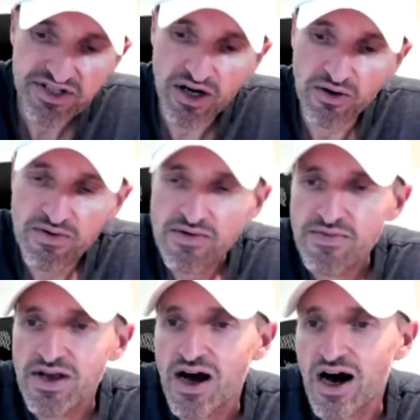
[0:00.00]
So
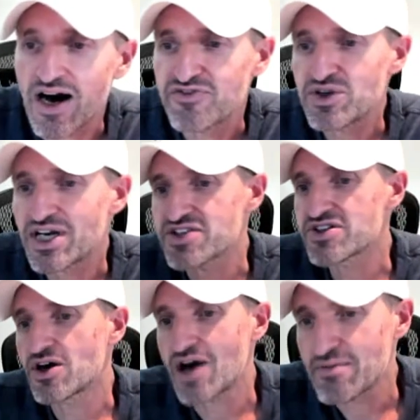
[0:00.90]
if you
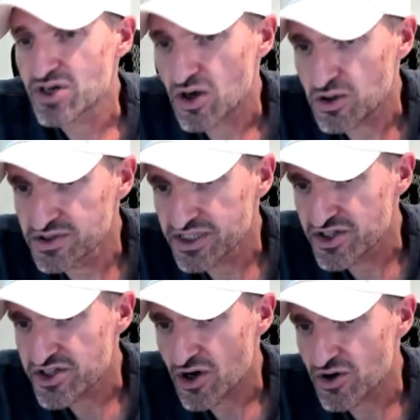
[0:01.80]
guys know, I've been holding
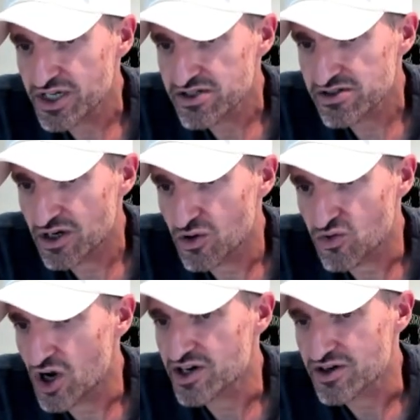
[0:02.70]
this earnings low
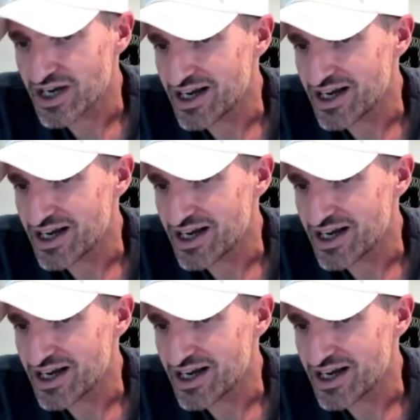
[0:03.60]
runner.